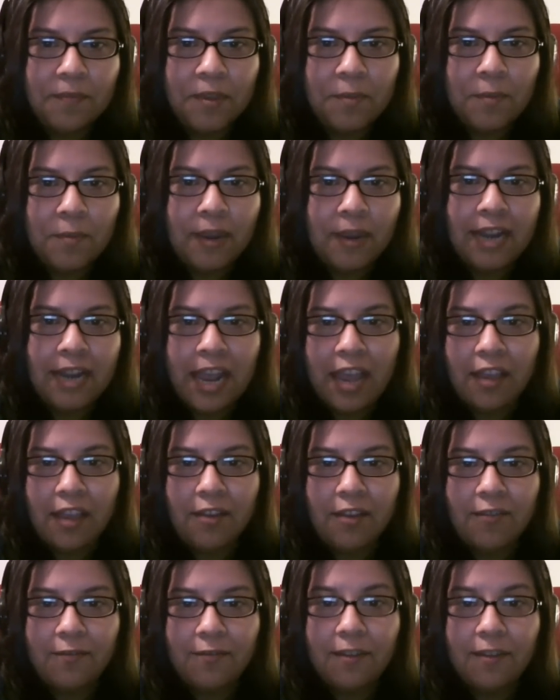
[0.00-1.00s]
it might
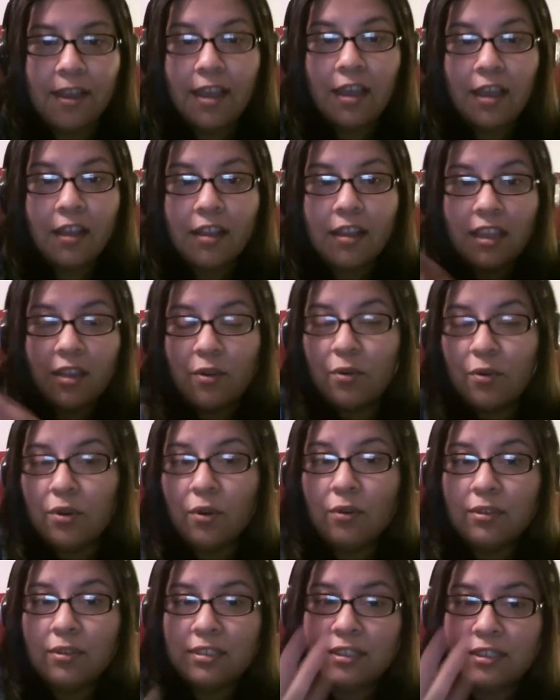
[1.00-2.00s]
have like who
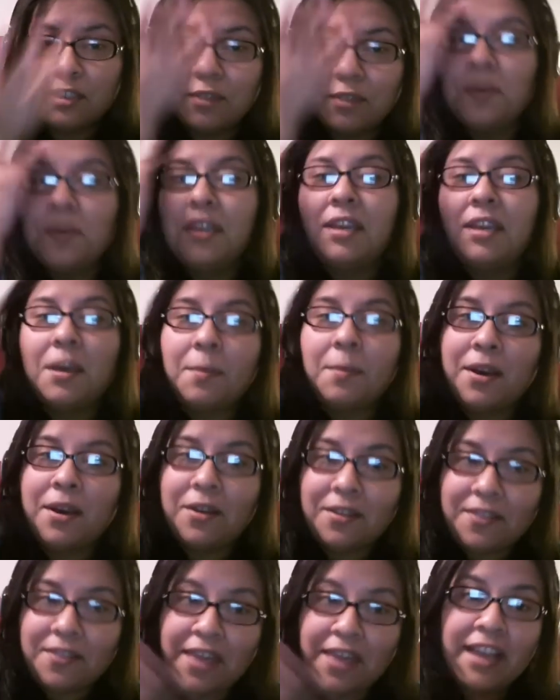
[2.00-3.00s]
knows, it could be
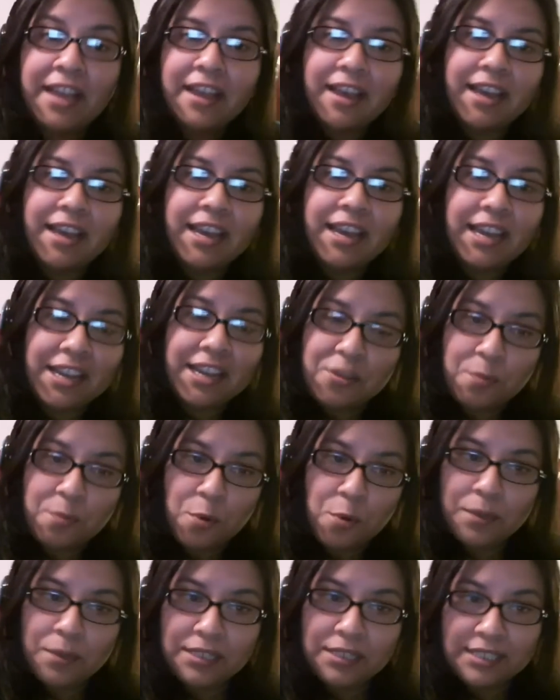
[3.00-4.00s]
about that guy and the
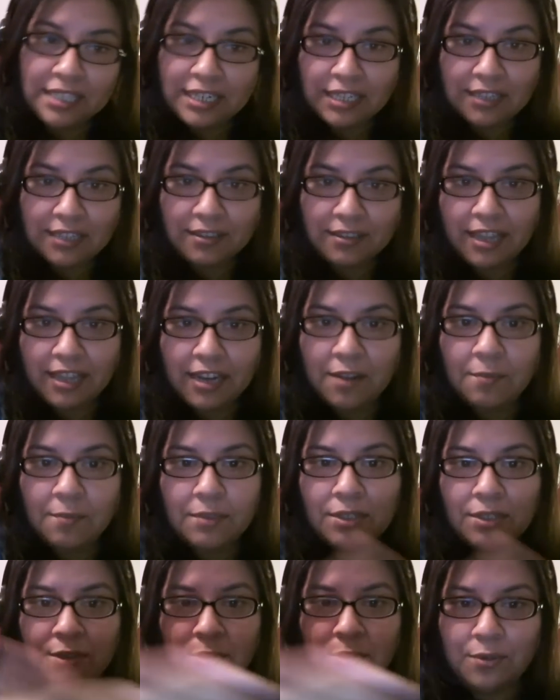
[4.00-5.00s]
moments that it led up
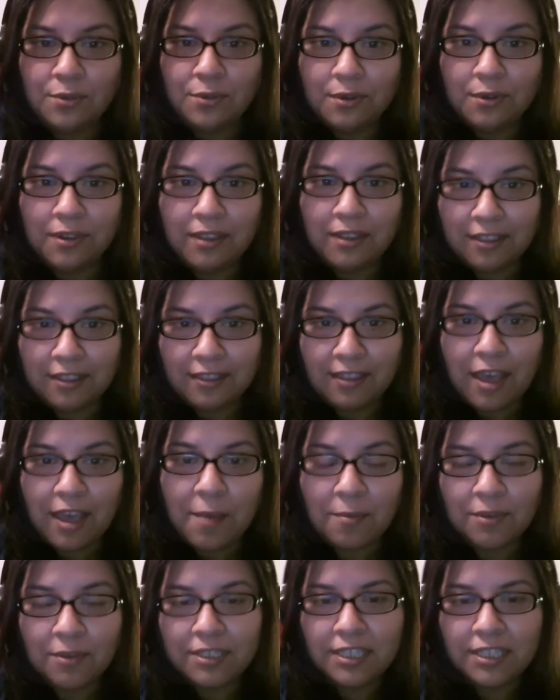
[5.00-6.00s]
to
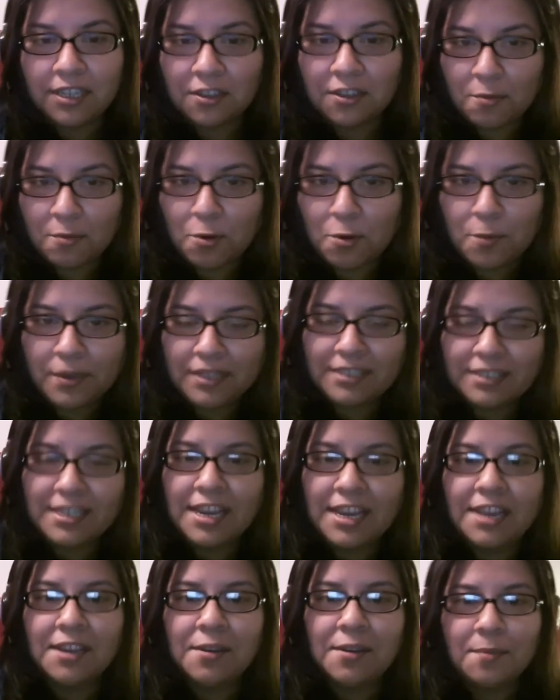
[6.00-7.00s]
that particular moment in
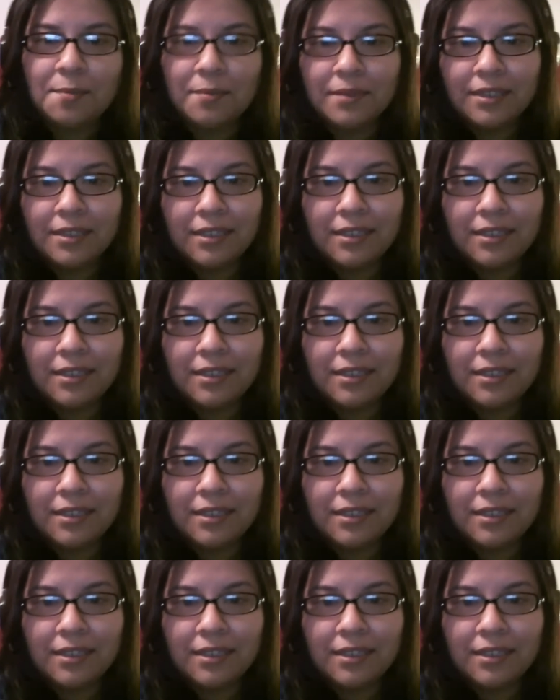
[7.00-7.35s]
time.